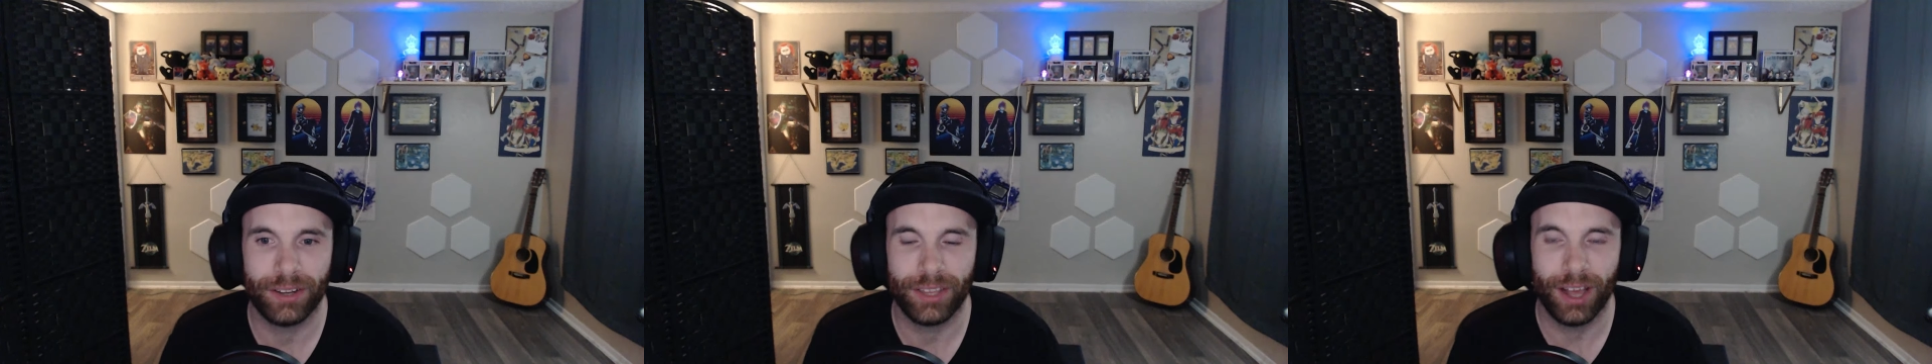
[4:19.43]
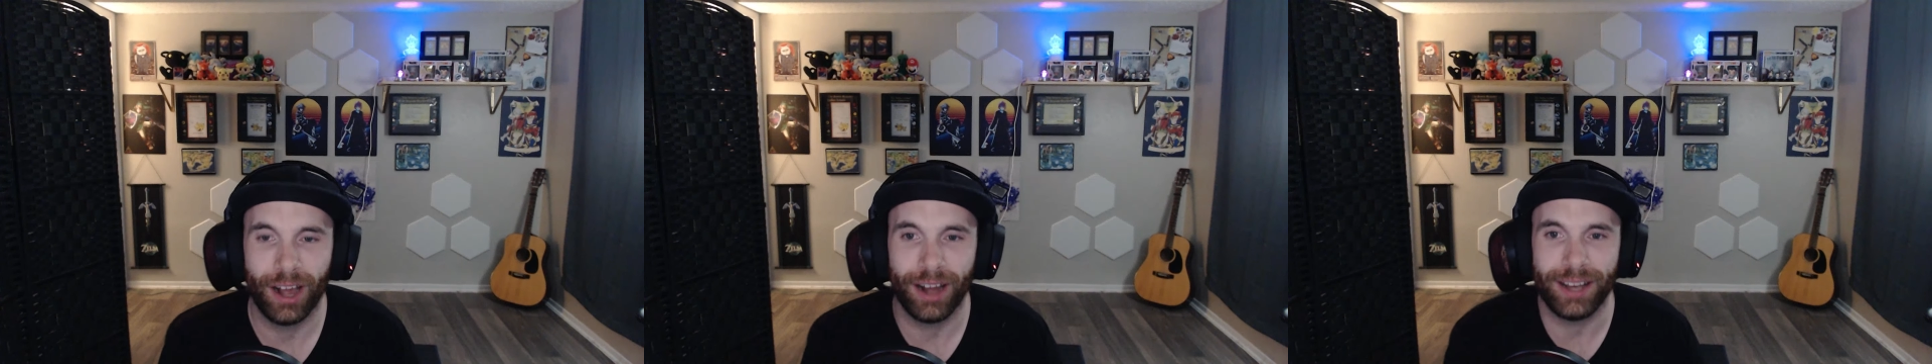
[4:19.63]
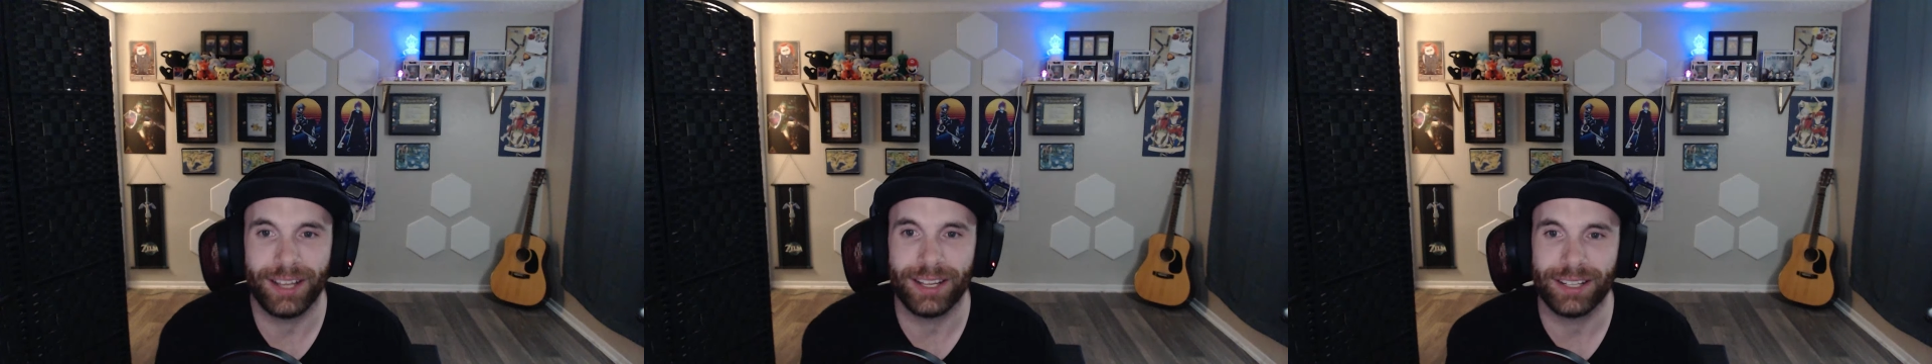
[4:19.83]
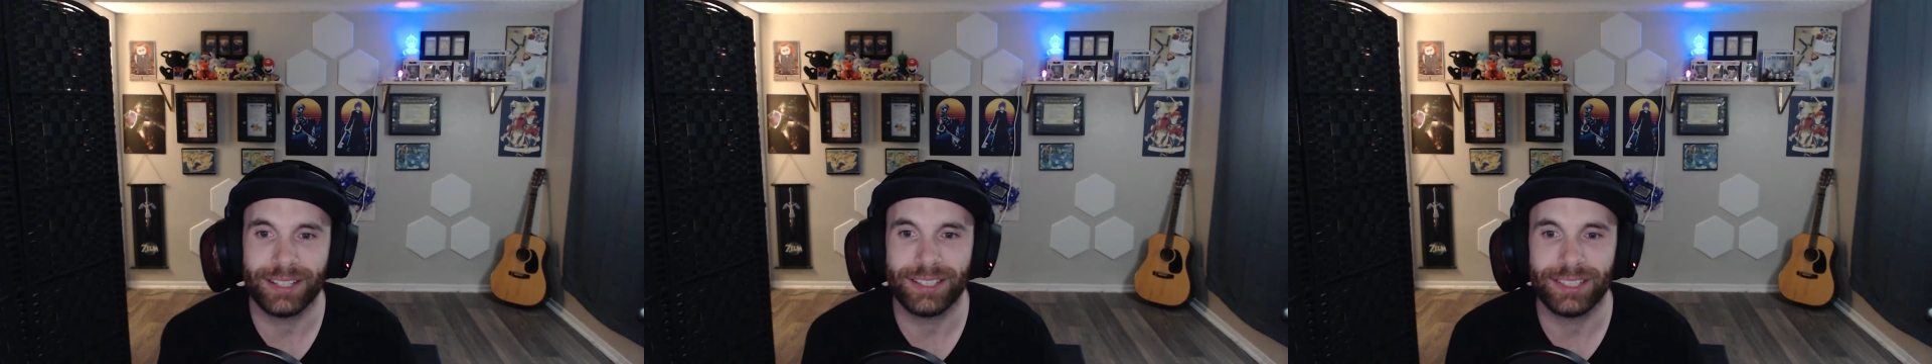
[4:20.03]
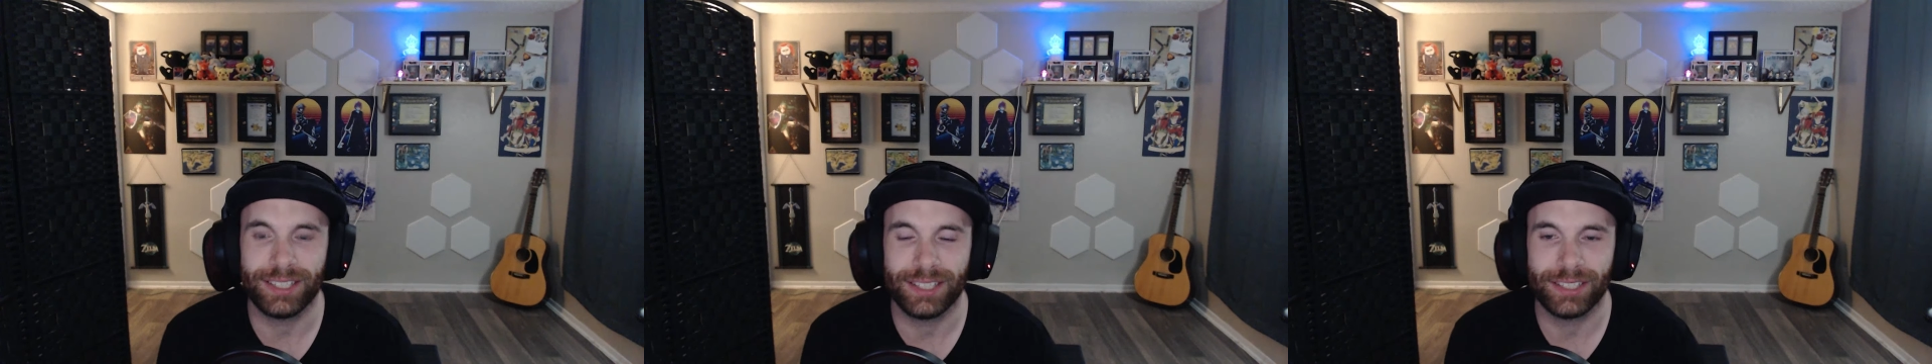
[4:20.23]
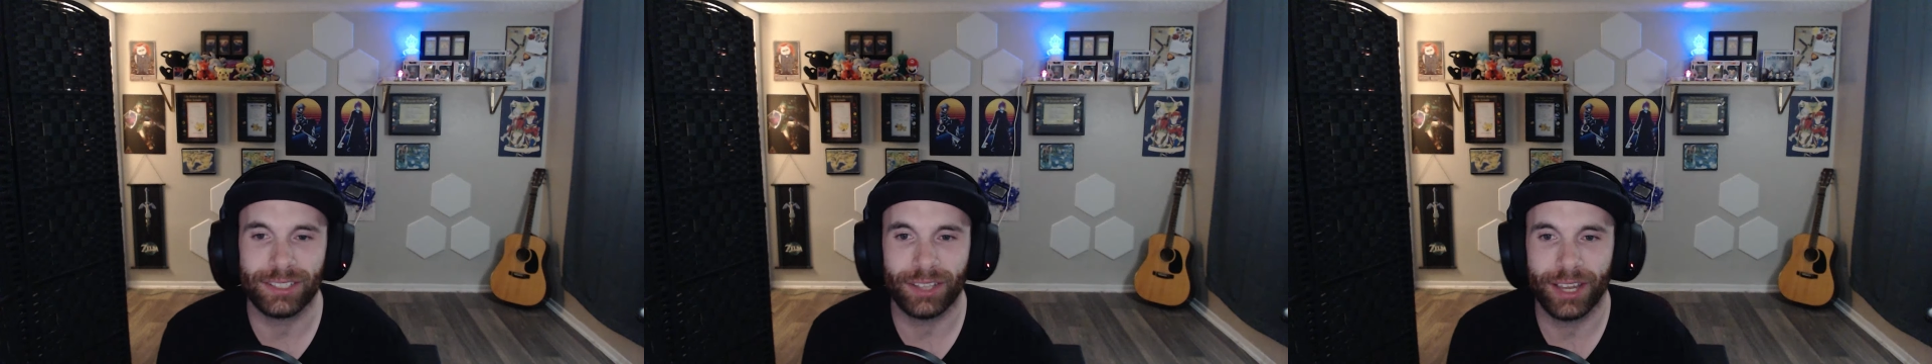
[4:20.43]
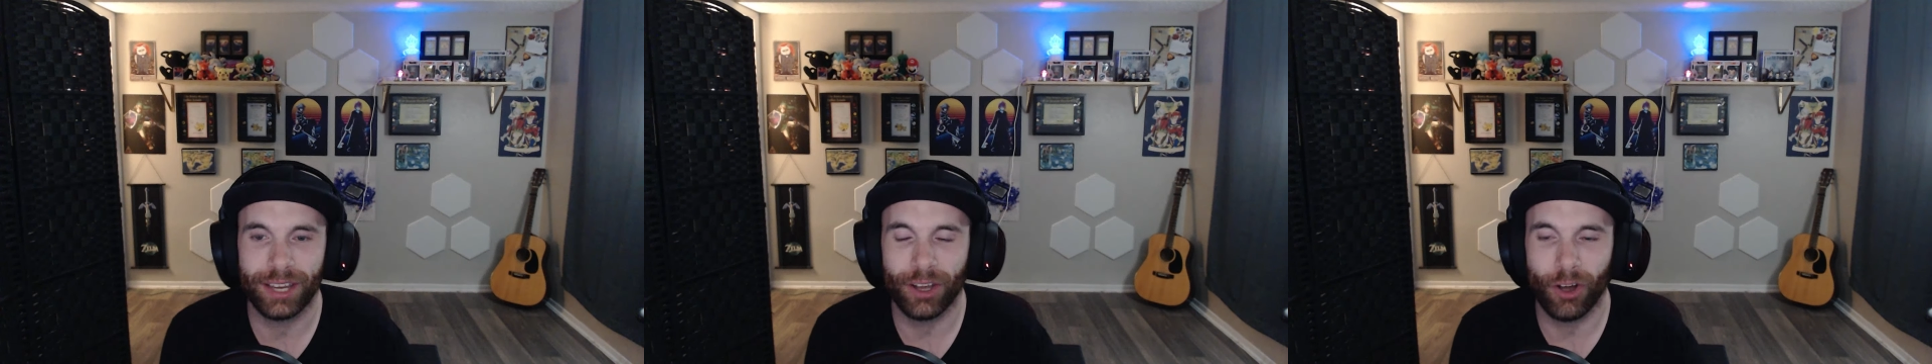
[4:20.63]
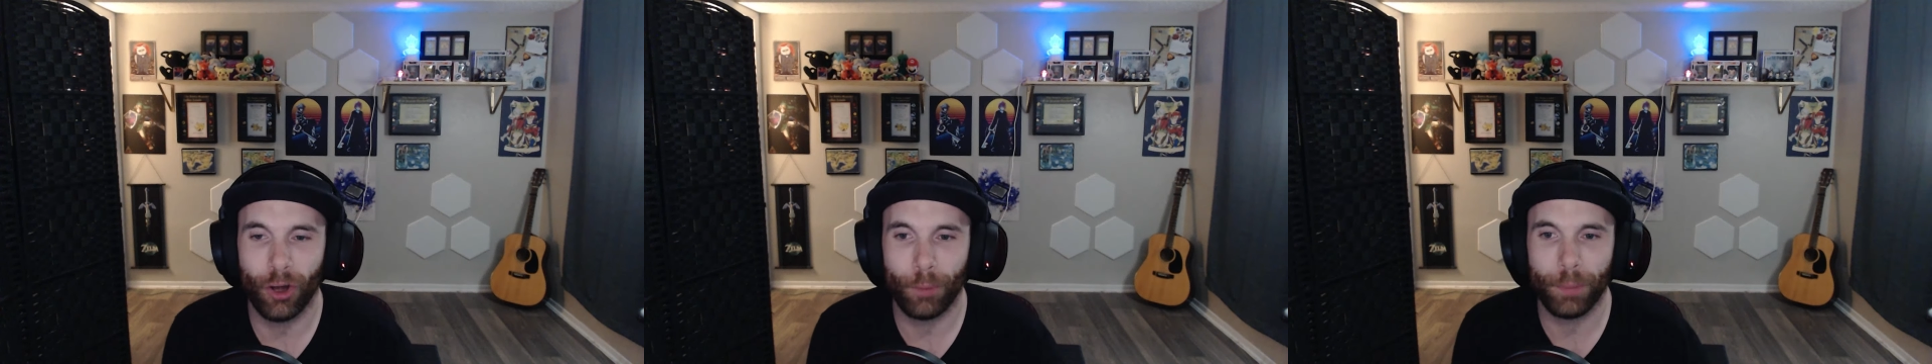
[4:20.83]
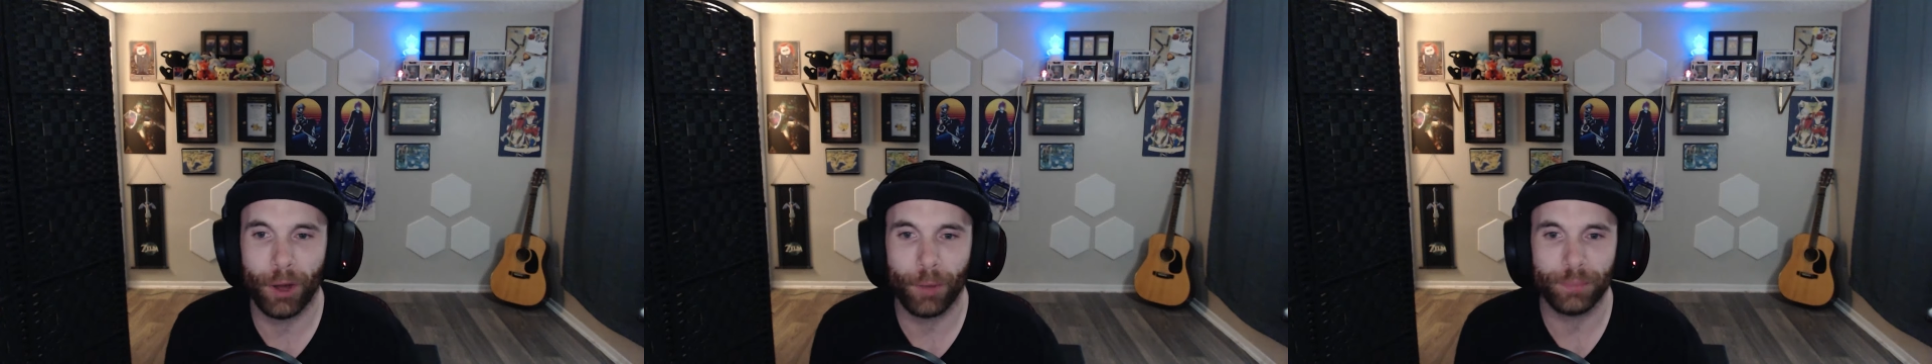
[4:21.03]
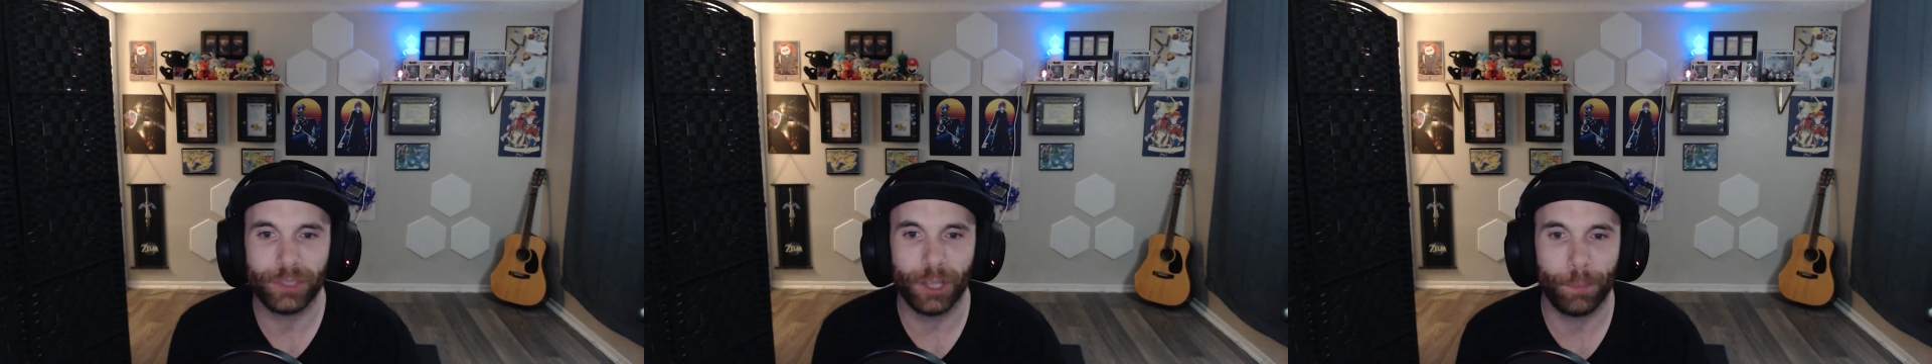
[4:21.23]
The audience is like all
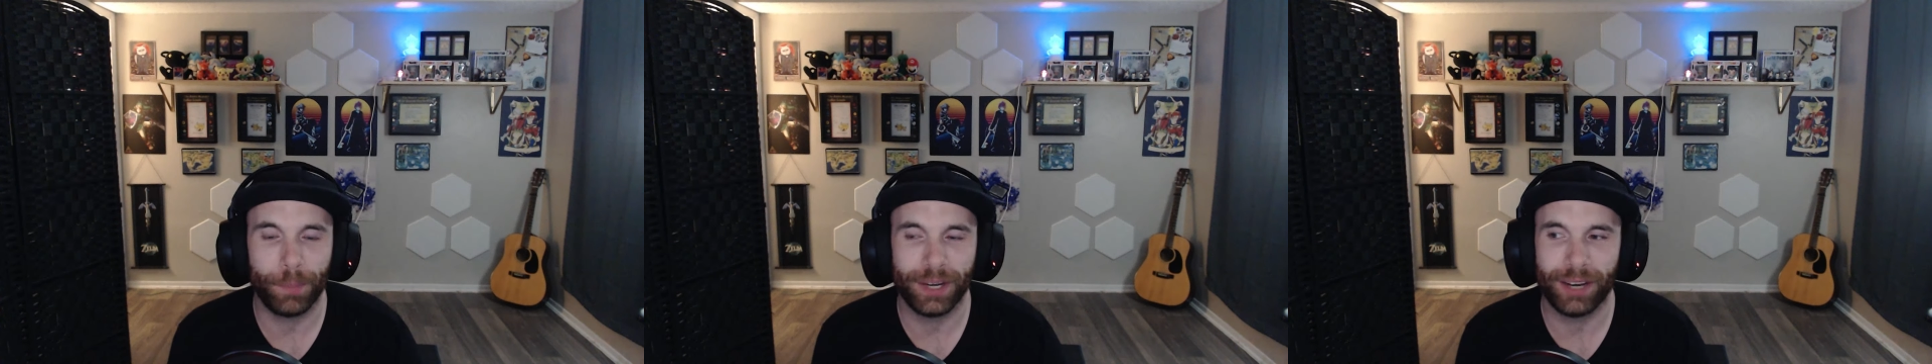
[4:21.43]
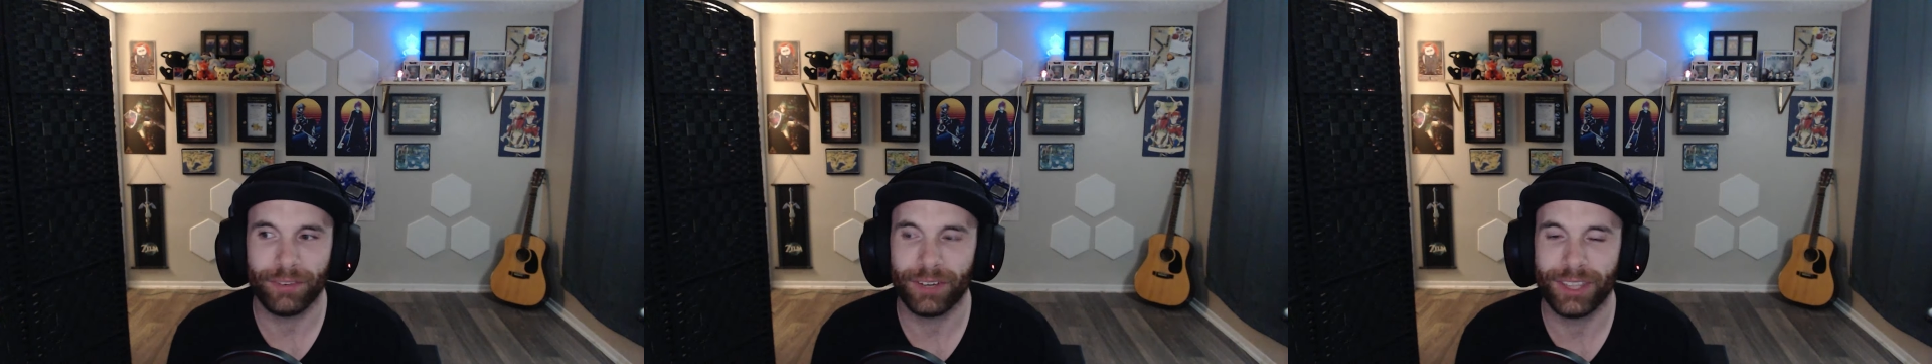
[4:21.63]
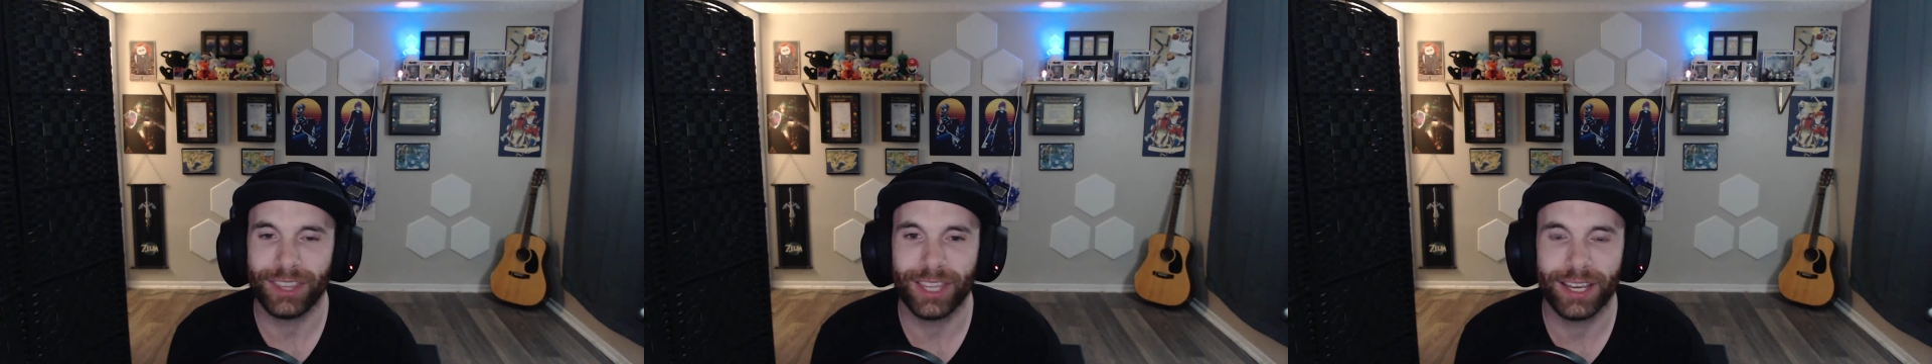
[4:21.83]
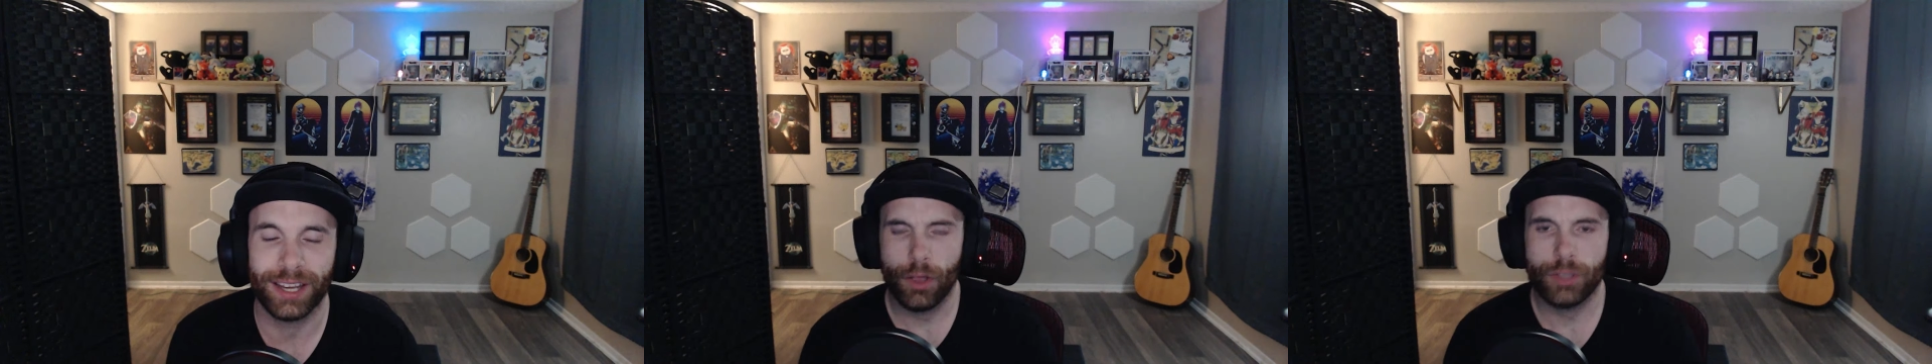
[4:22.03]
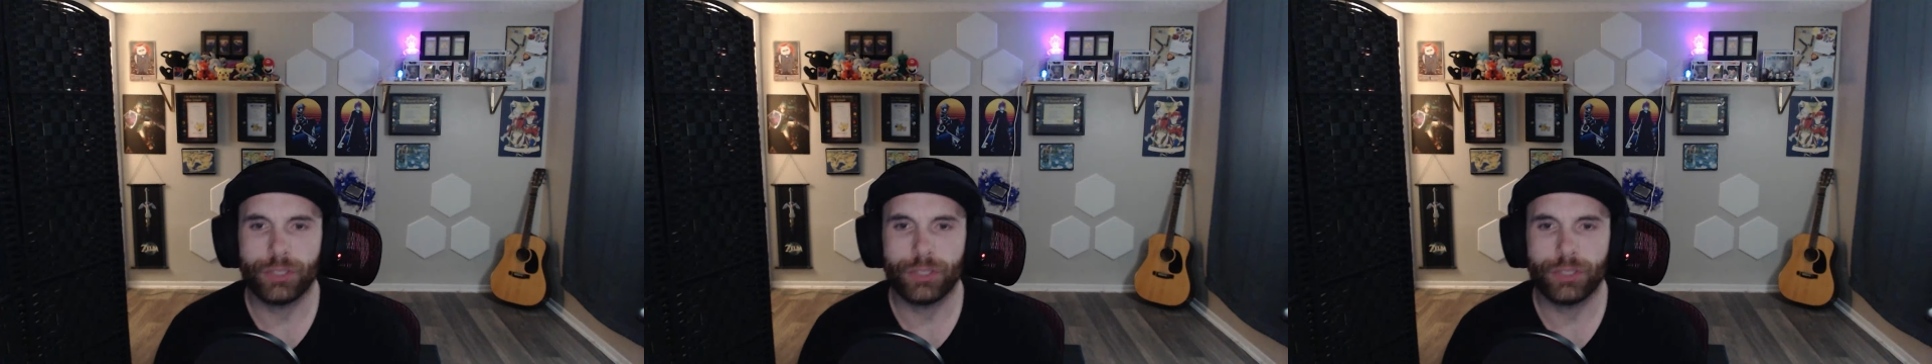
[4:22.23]
pumped up and everything.